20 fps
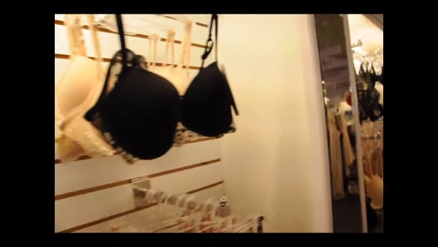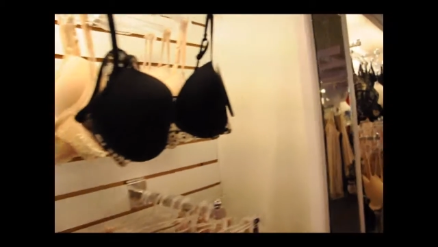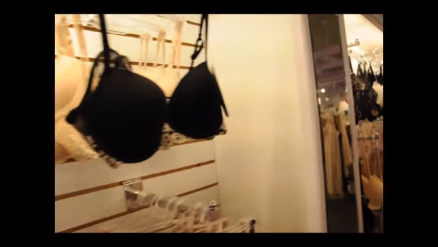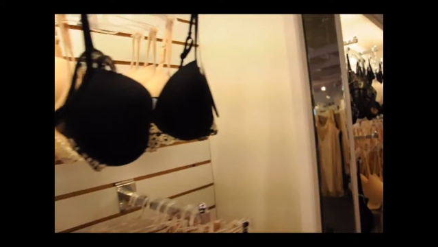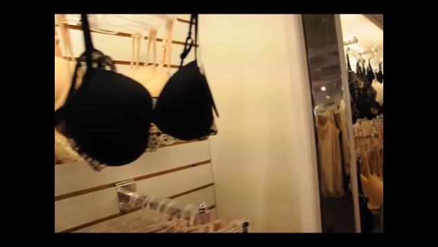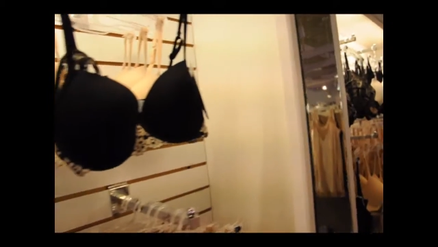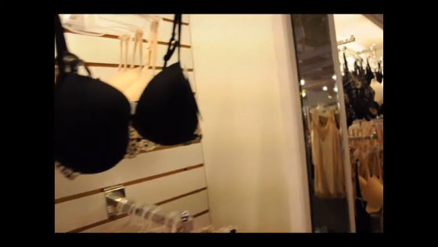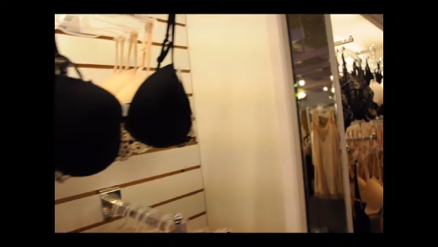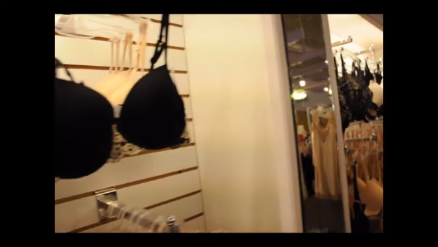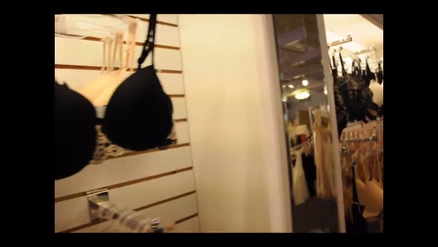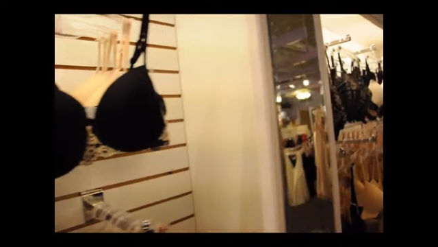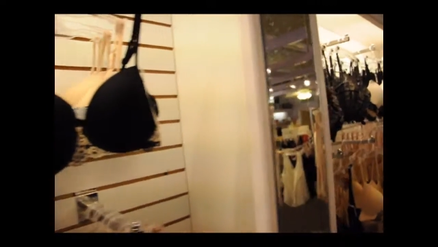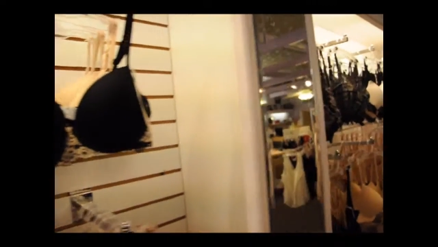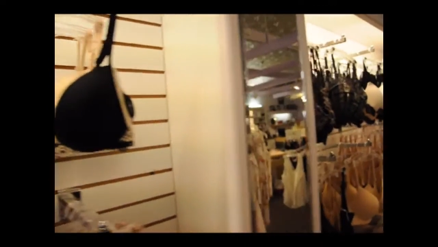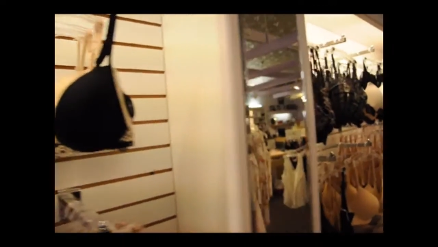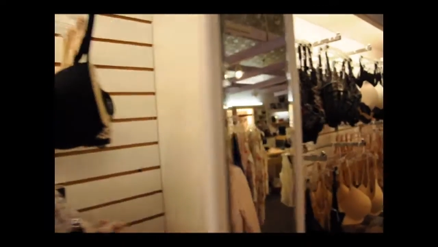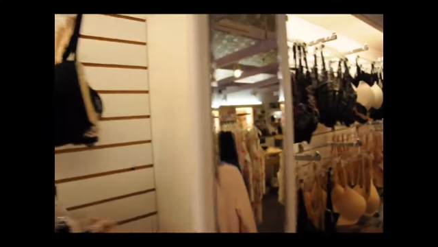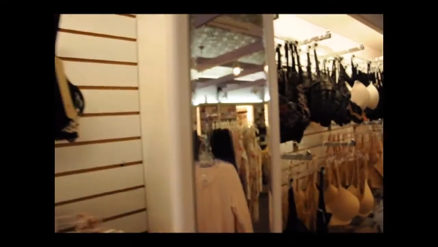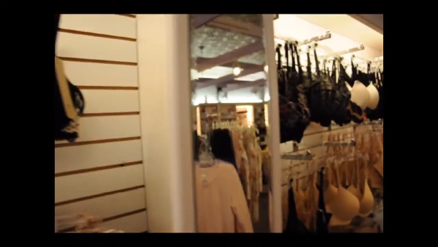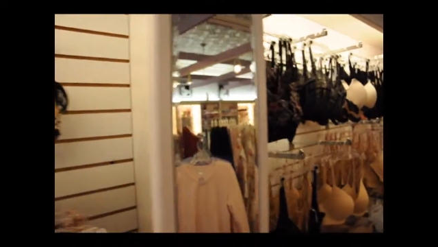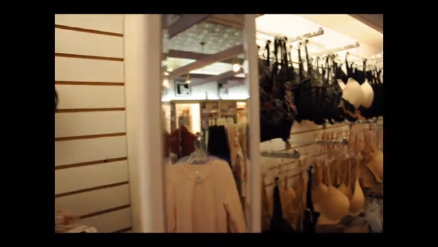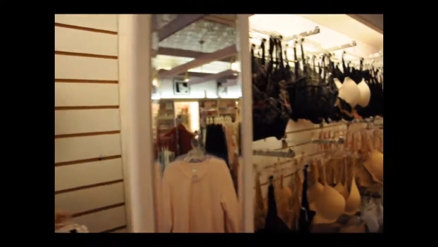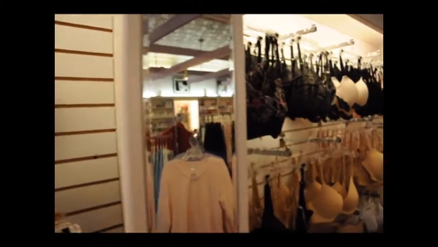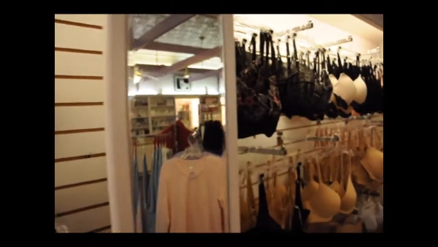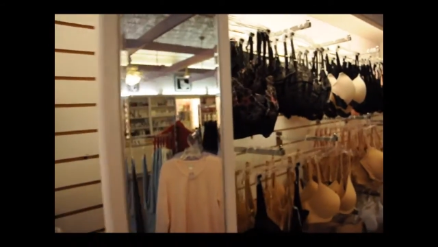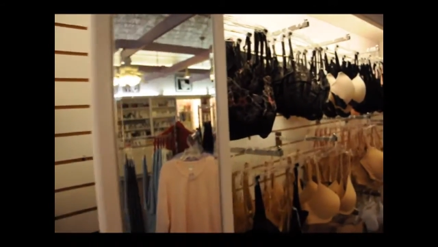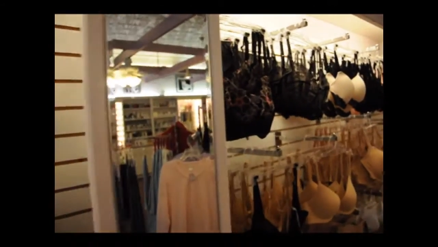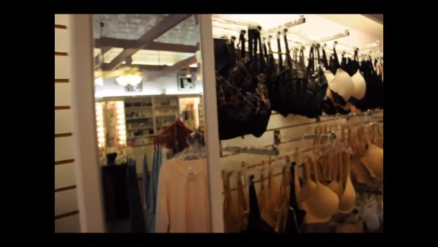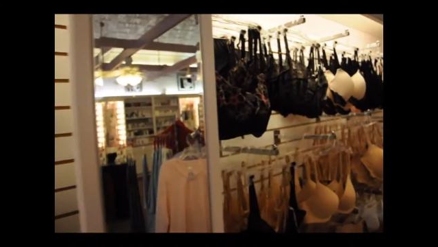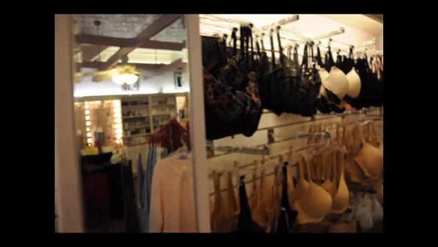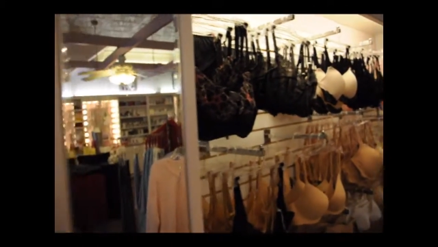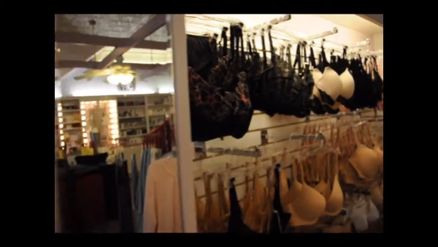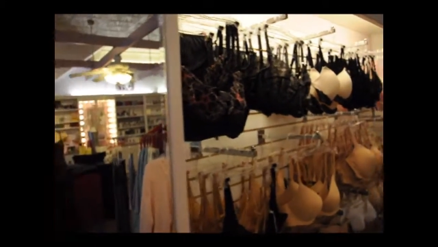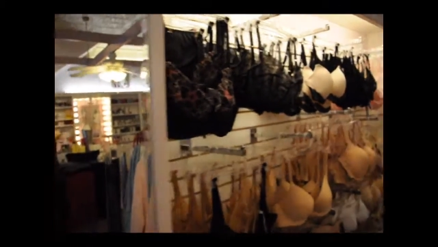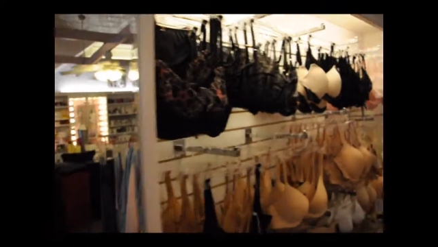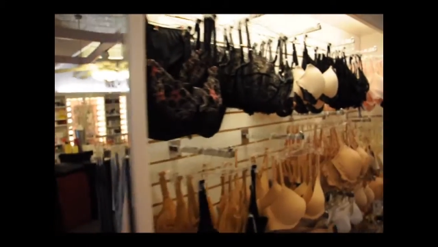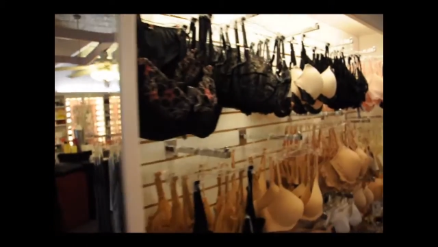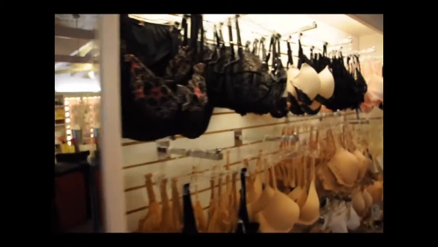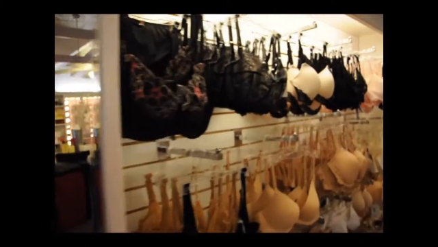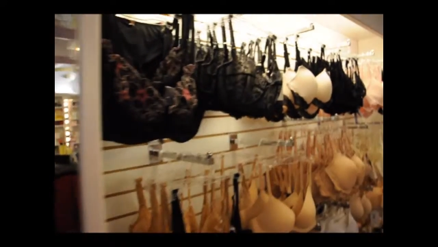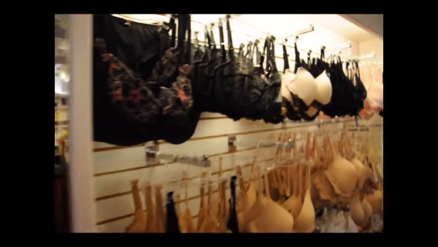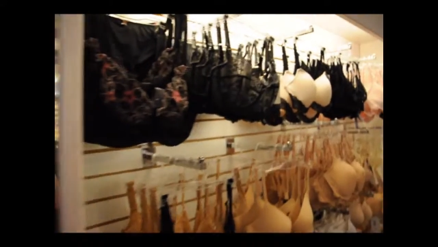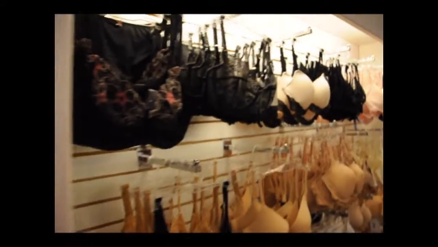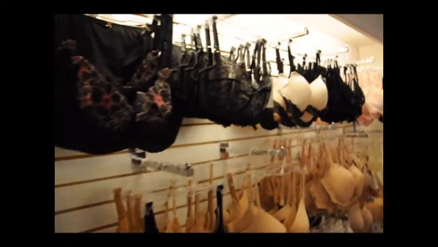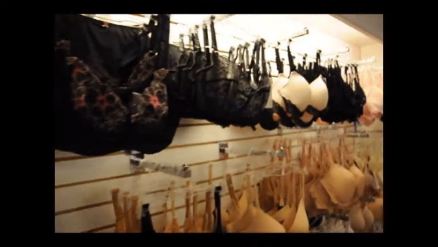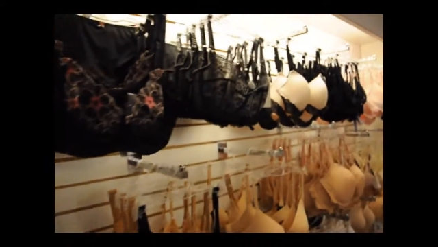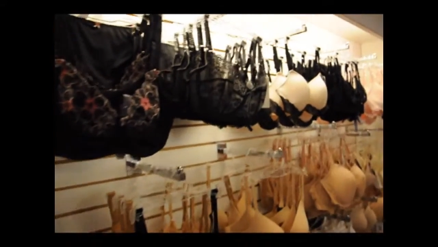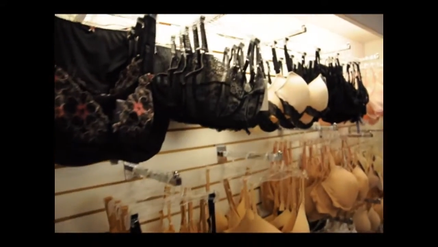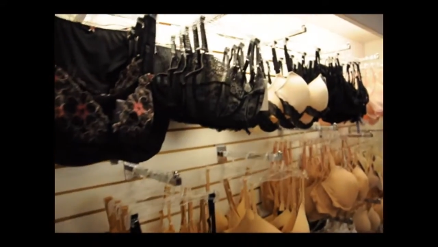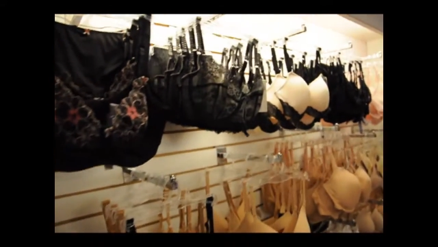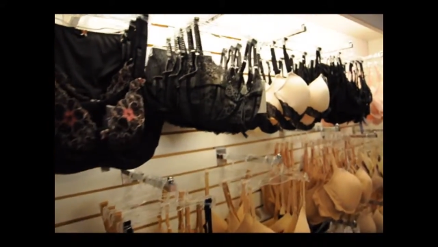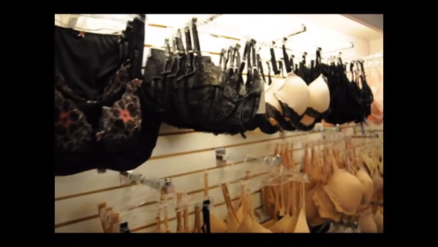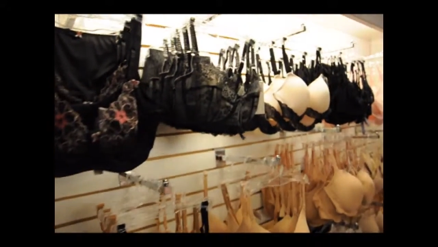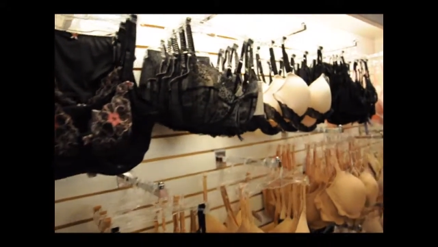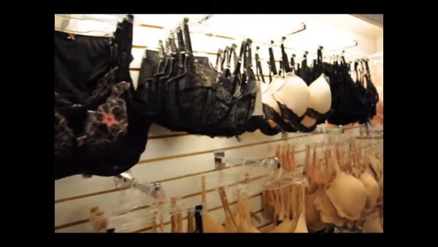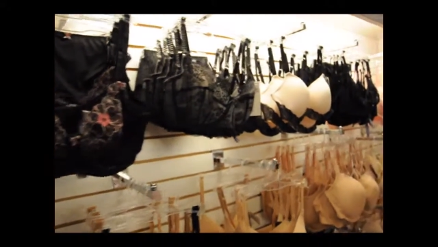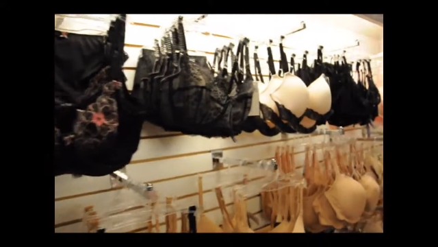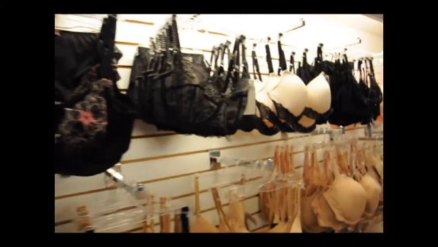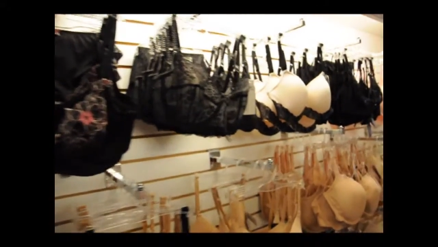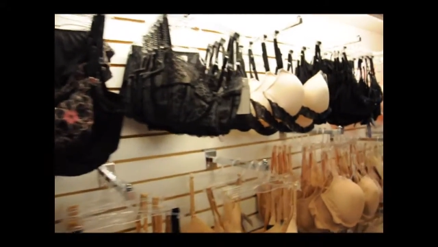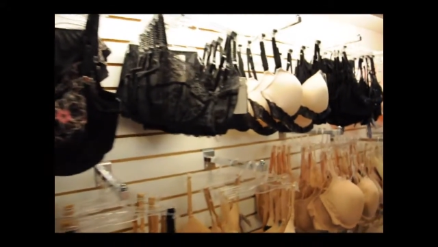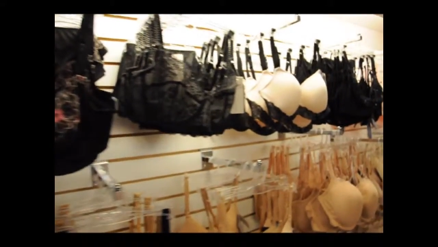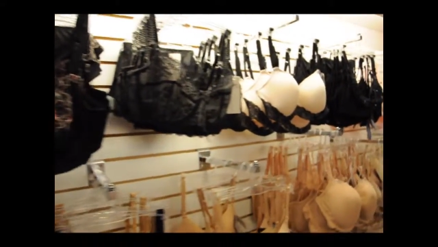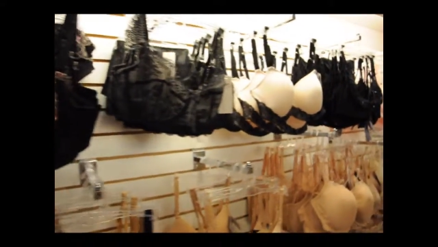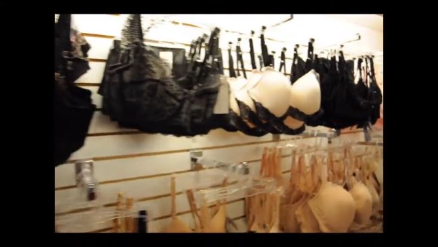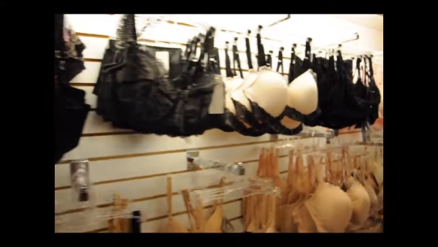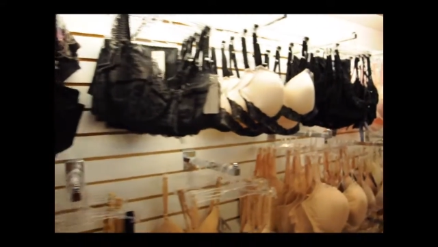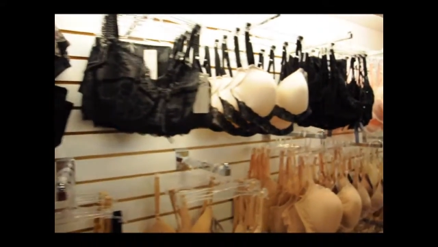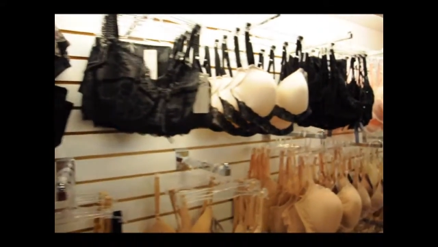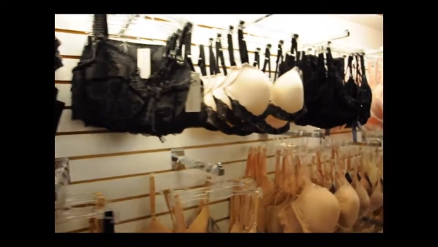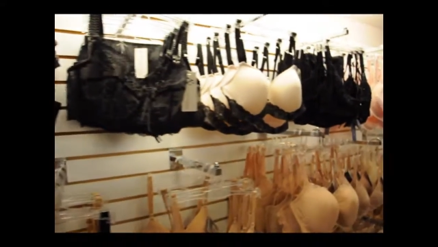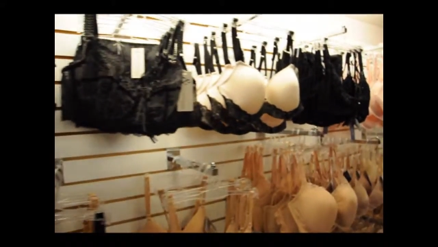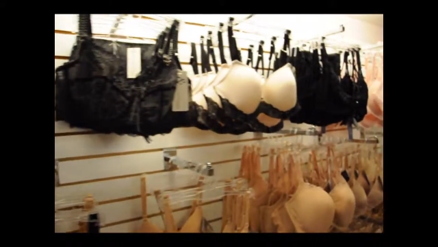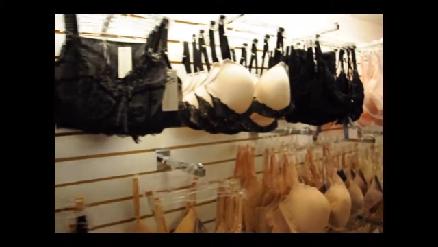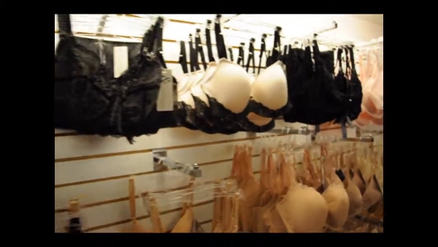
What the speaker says: (no speaker visible)